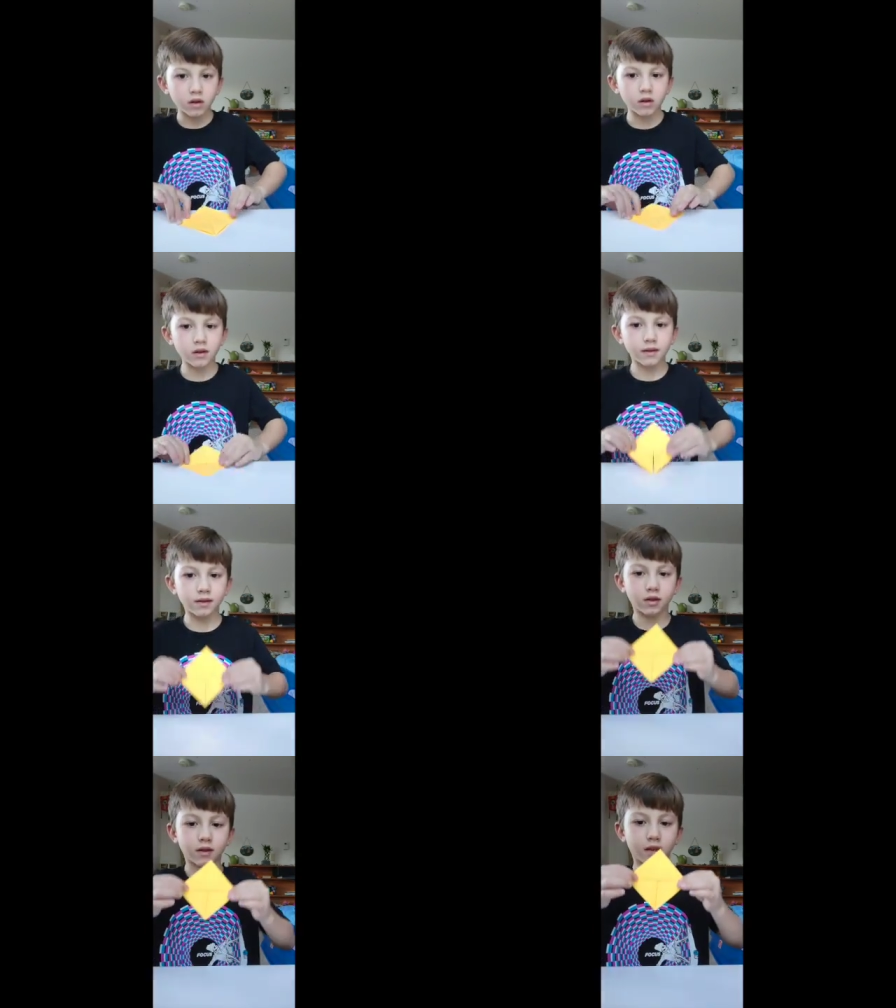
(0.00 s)
So
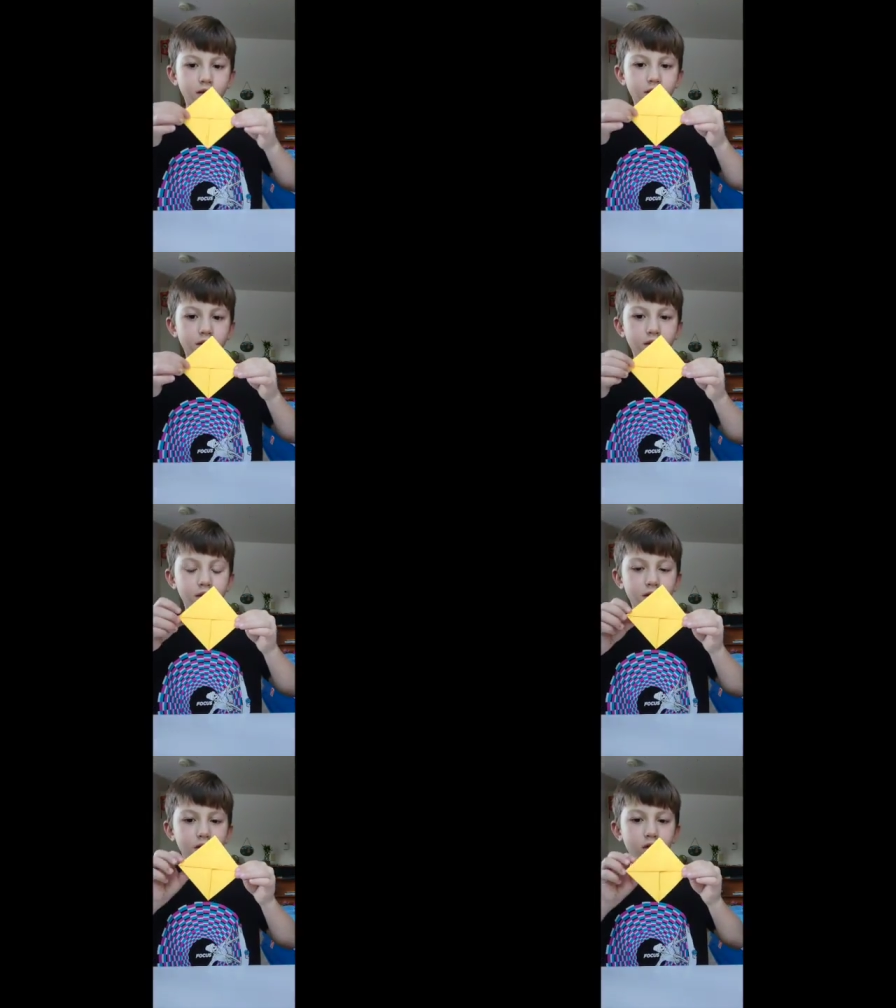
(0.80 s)
it's like this.
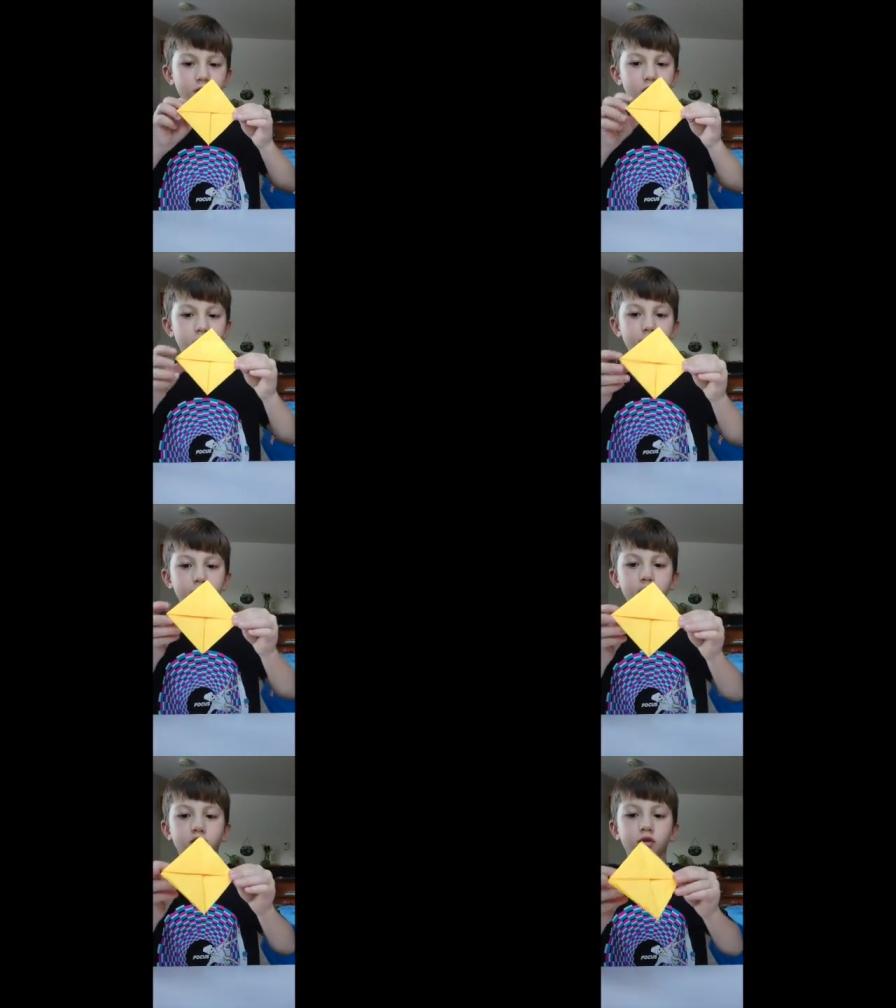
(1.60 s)
Now
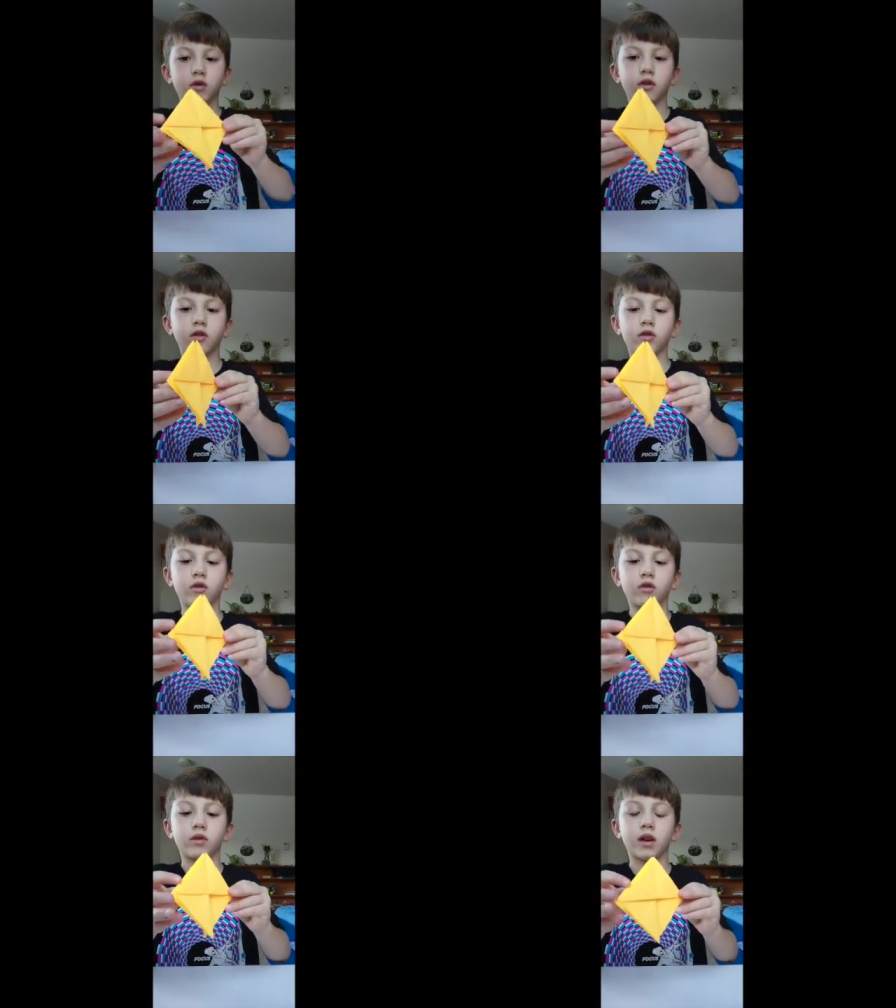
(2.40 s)
I'm just going to
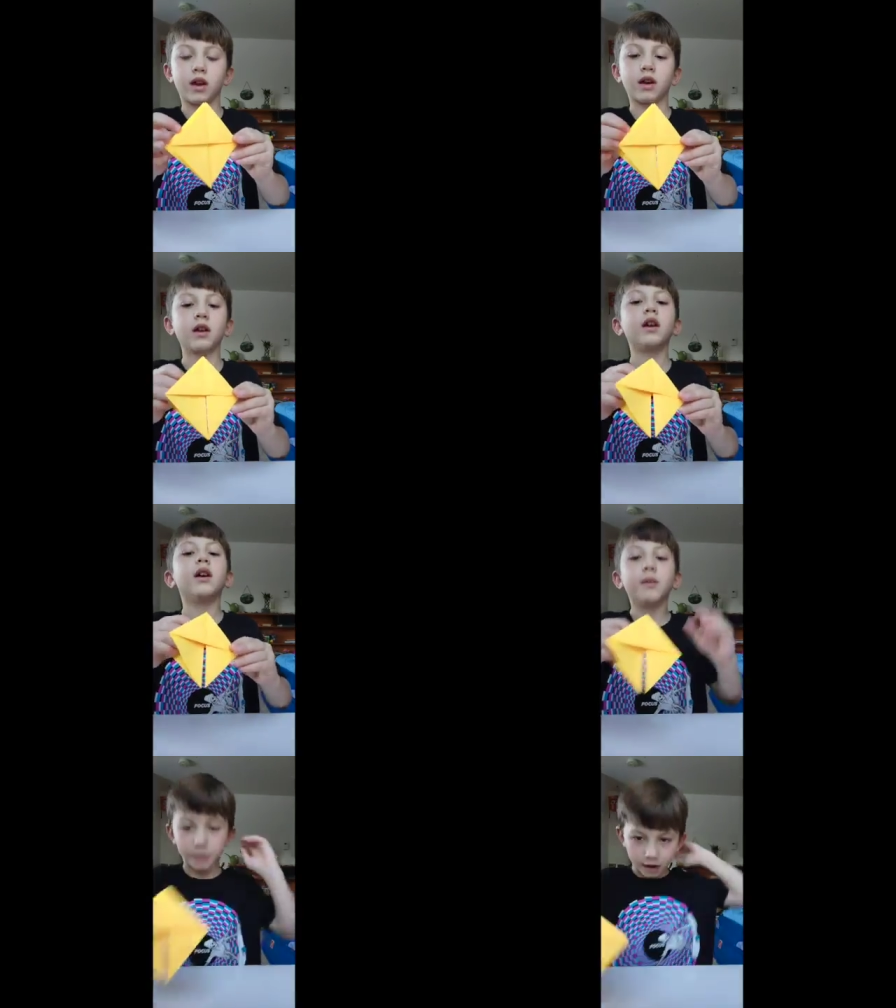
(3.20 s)
do a
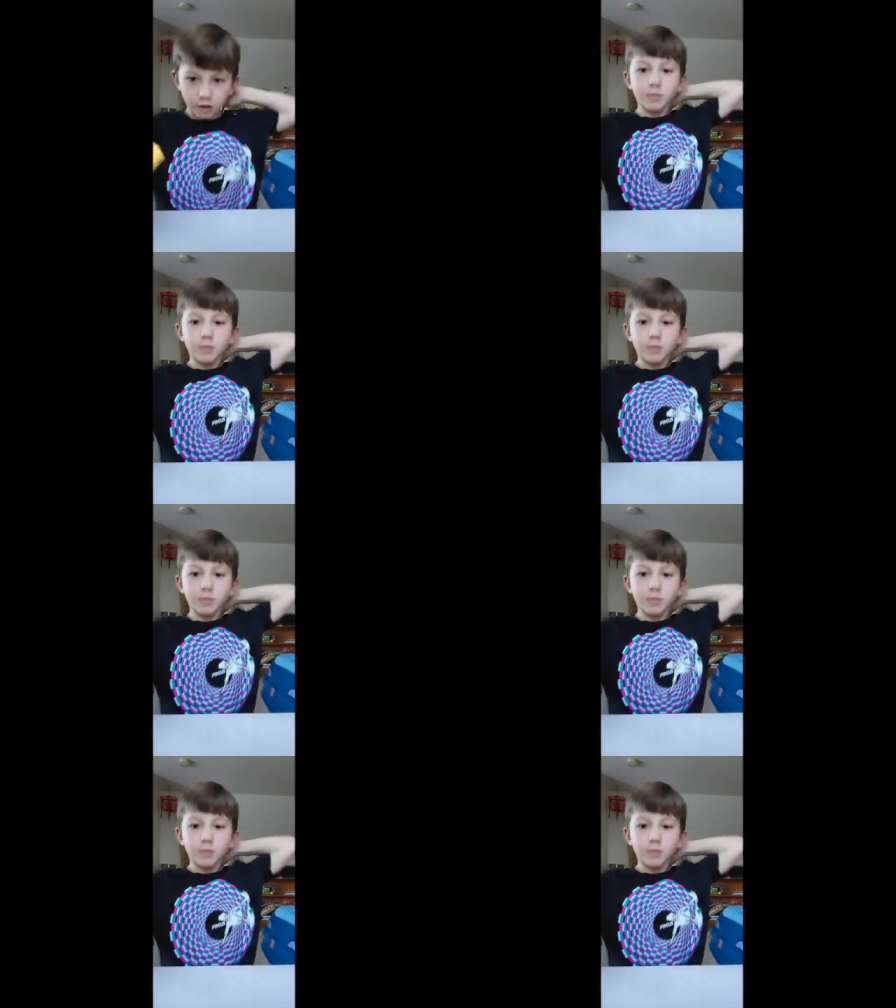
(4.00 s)
minor